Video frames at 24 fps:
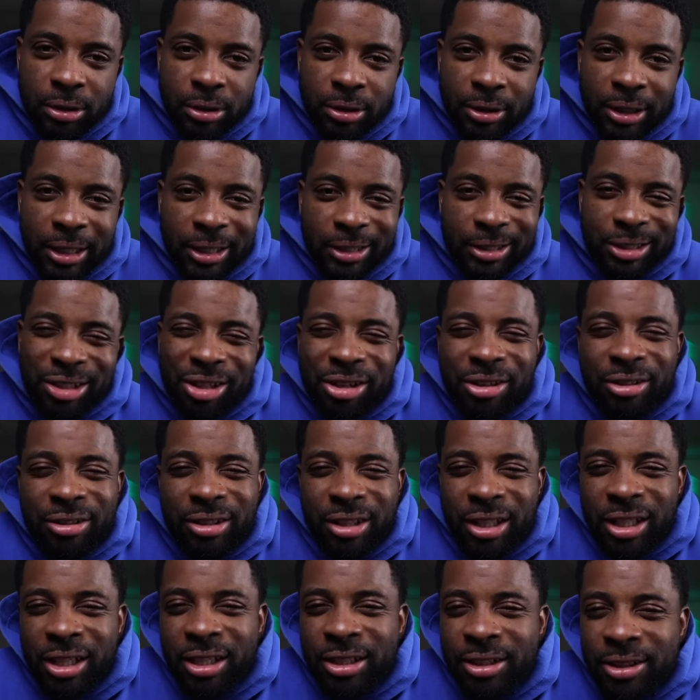Like, certain
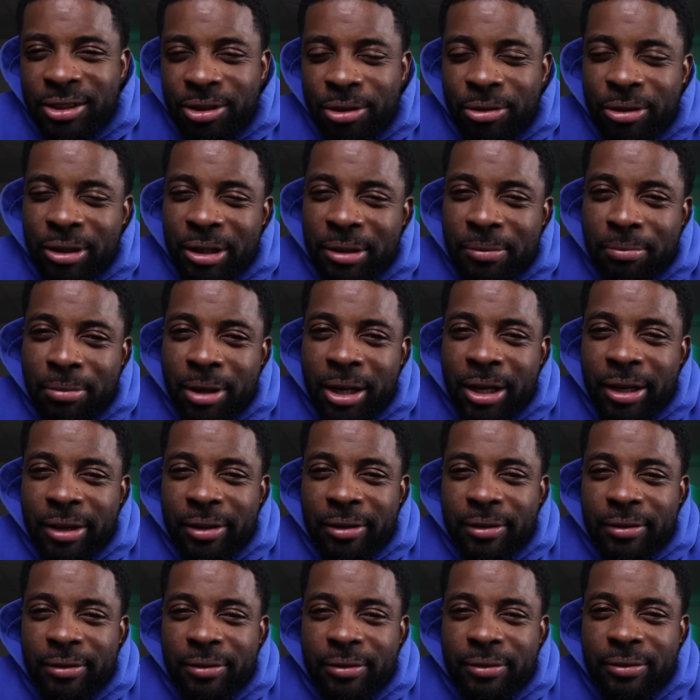things is only meant
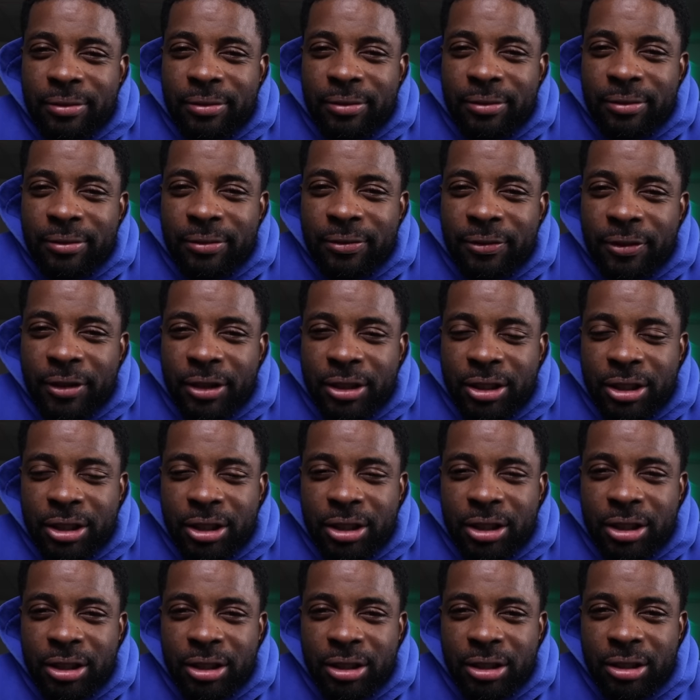for
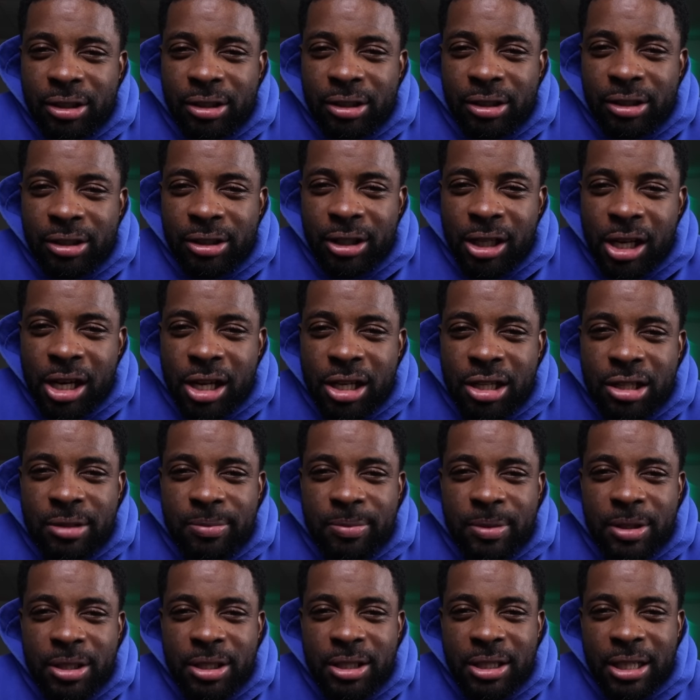your
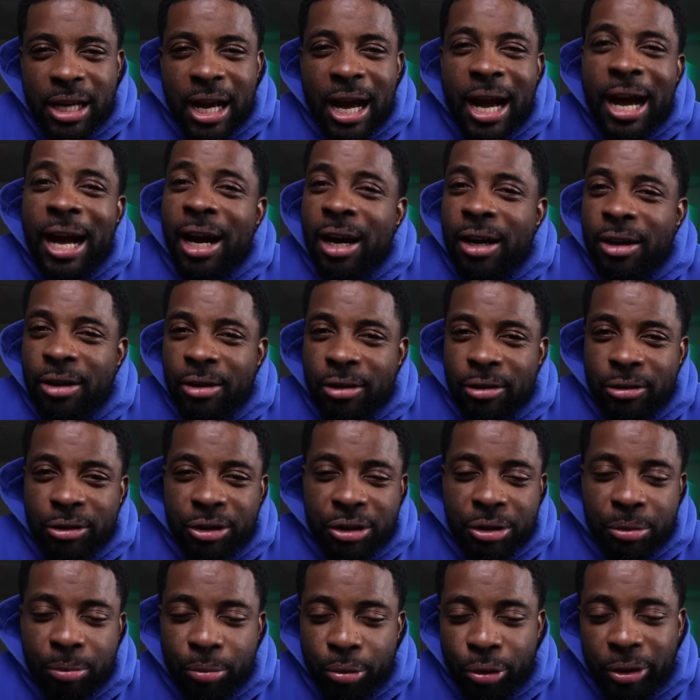husband's eye or
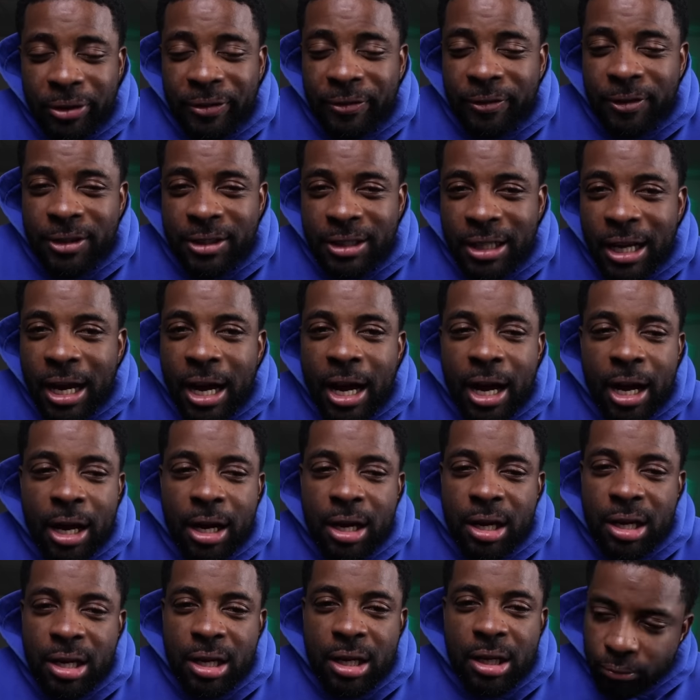your boyfriend's eye.
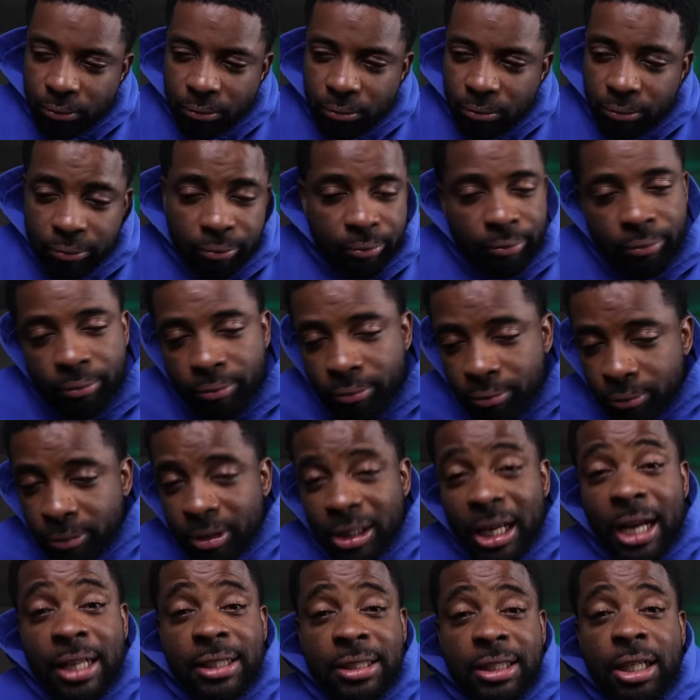
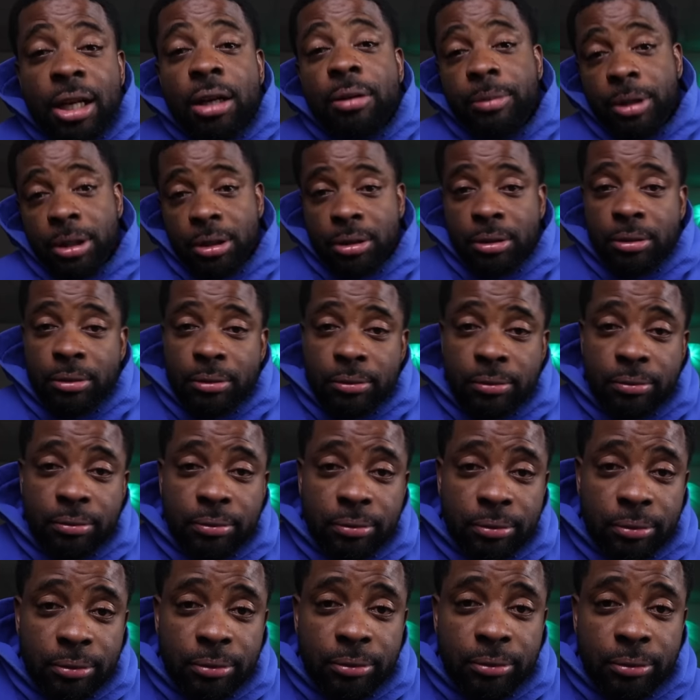Y'all tell me,
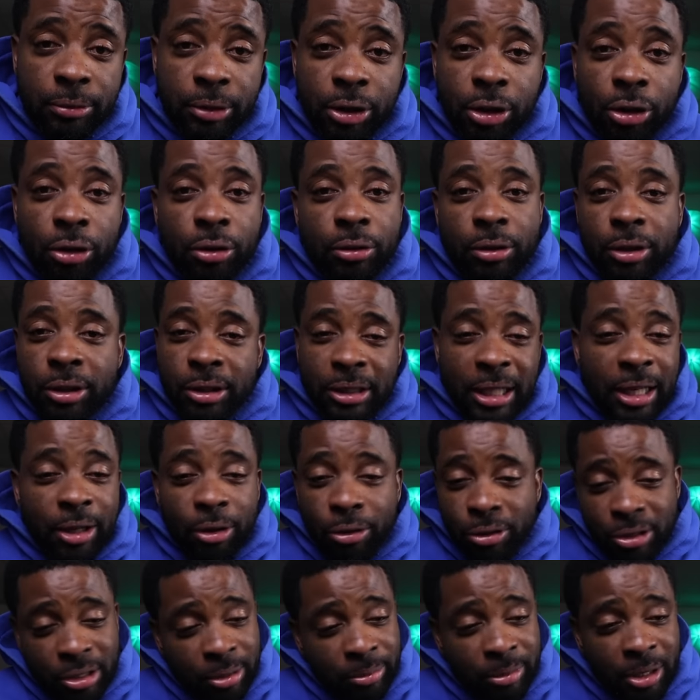you know, because I
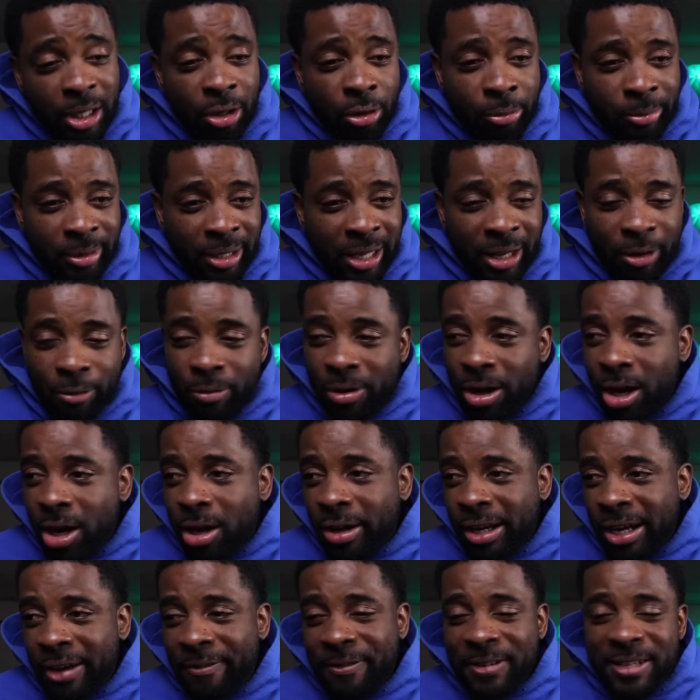know some of y'all going to be like,
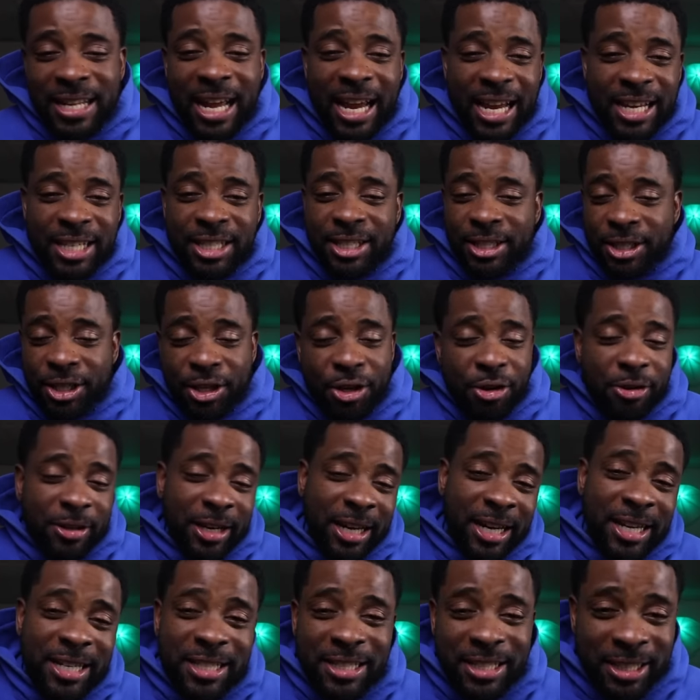well, if he's not insecure,
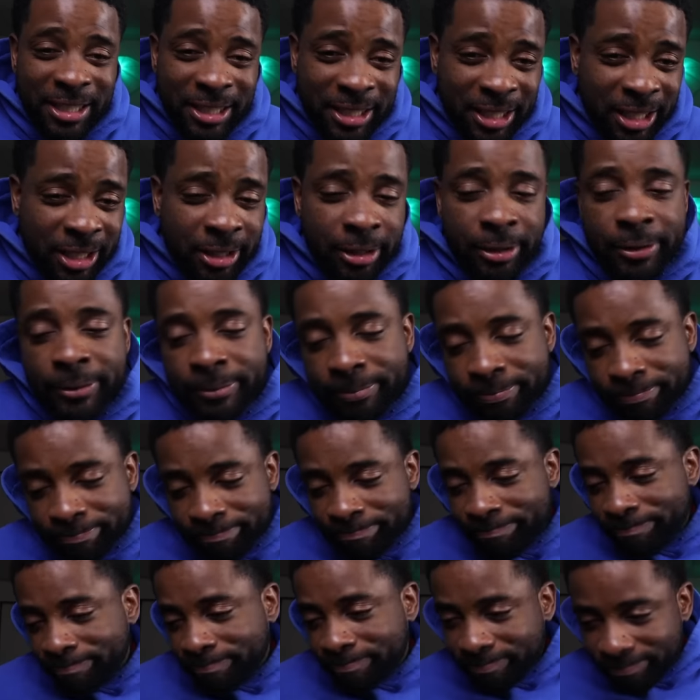then he shouldn't care.
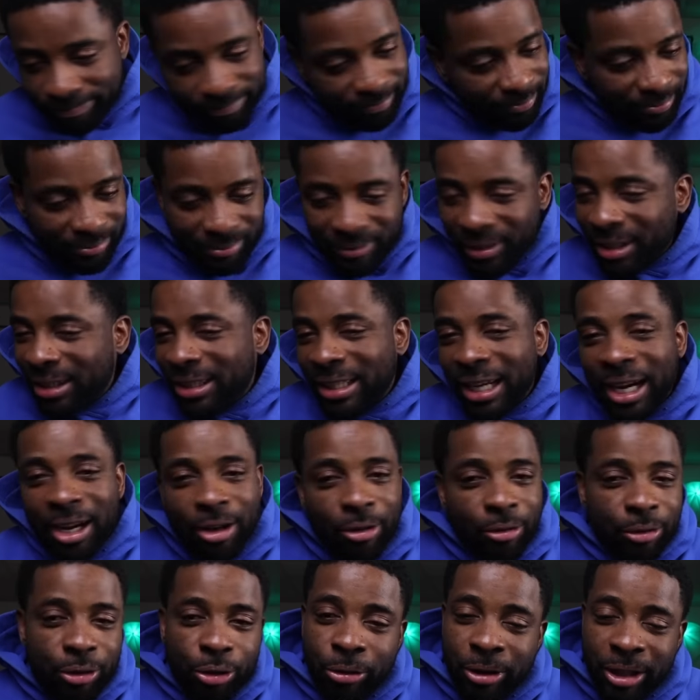Y'all
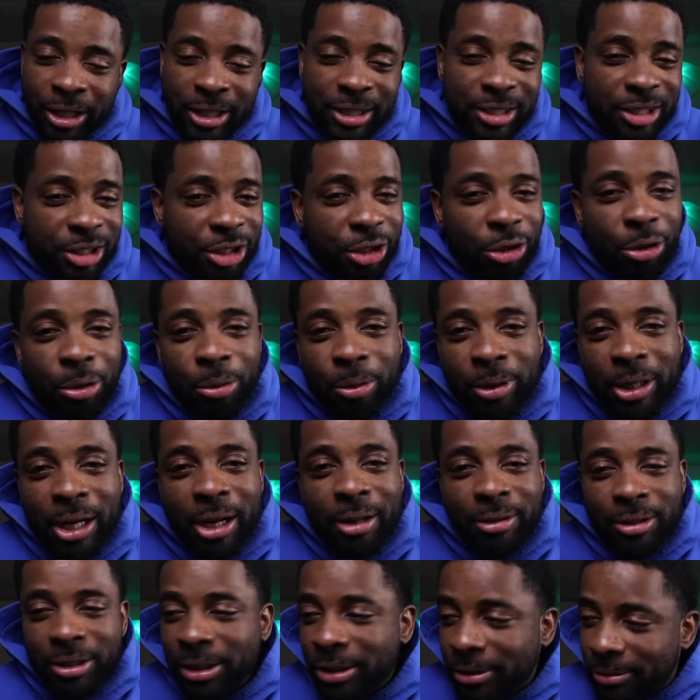going to throw the insecure word
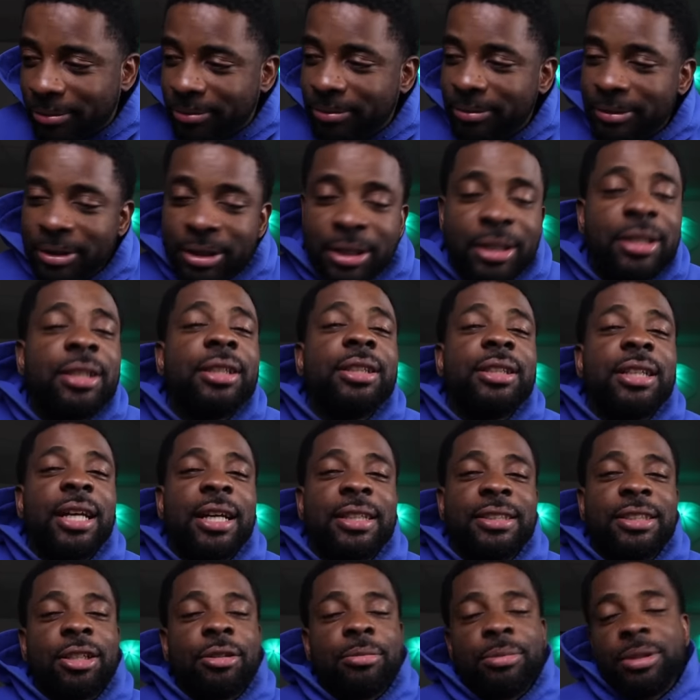out there. Y'all
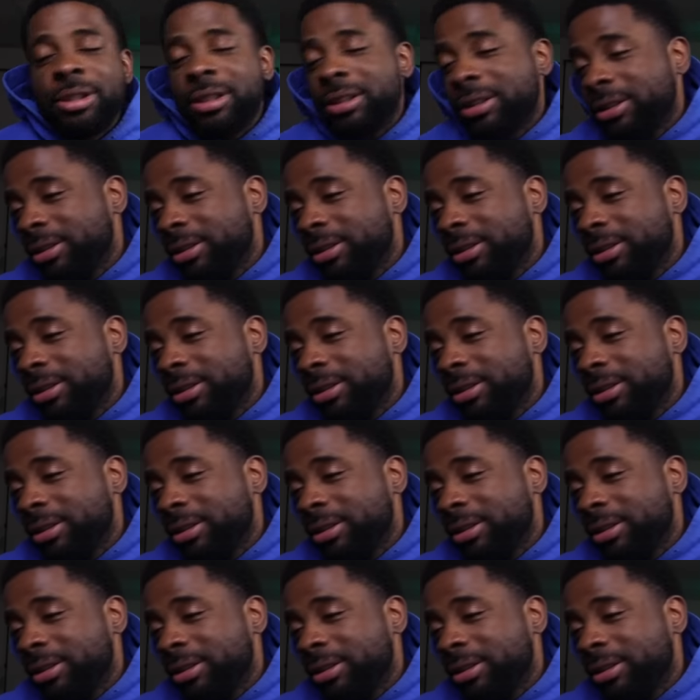tell me.